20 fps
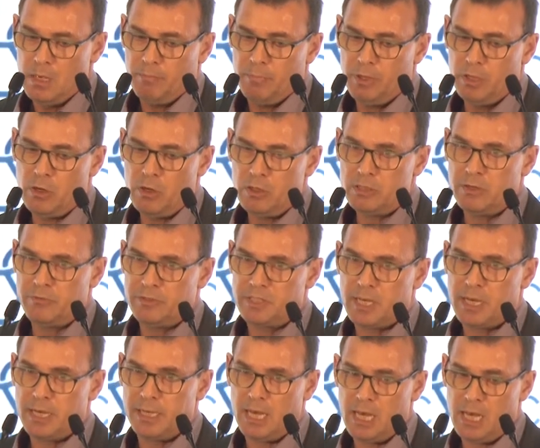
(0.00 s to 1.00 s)
Because of its
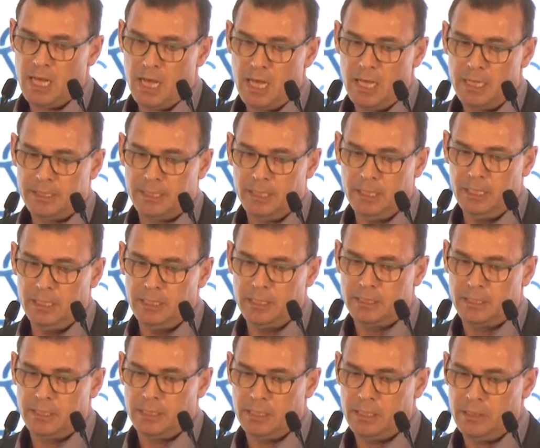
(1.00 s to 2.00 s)
high
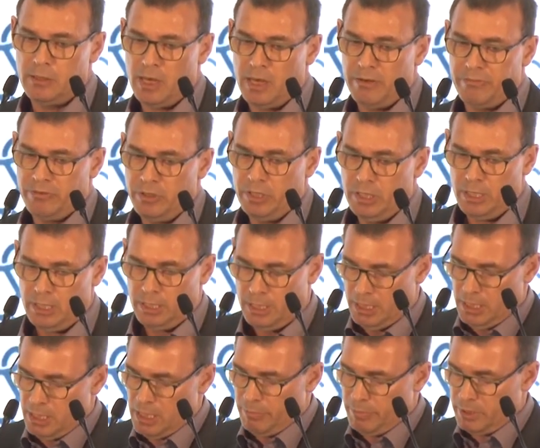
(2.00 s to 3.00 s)
alkalinity, you have a
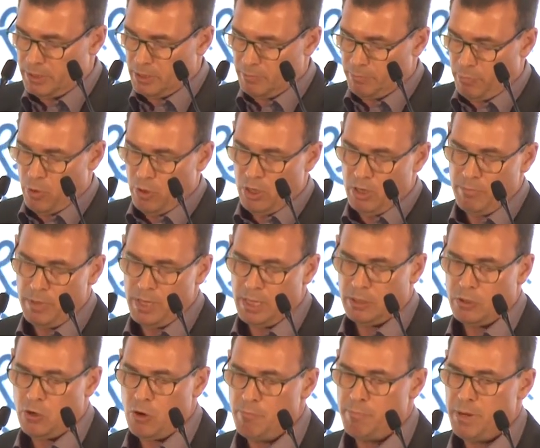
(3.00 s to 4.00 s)
limited polymer
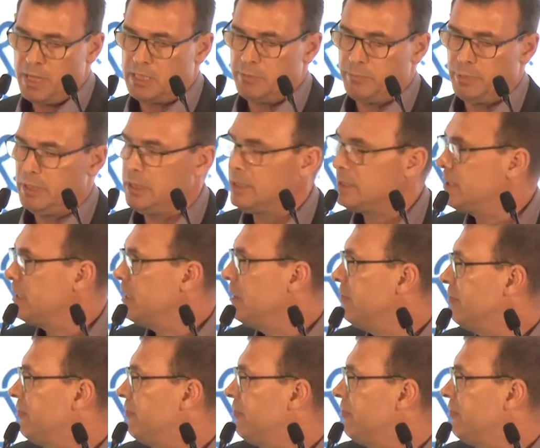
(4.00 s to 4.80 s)
compatibility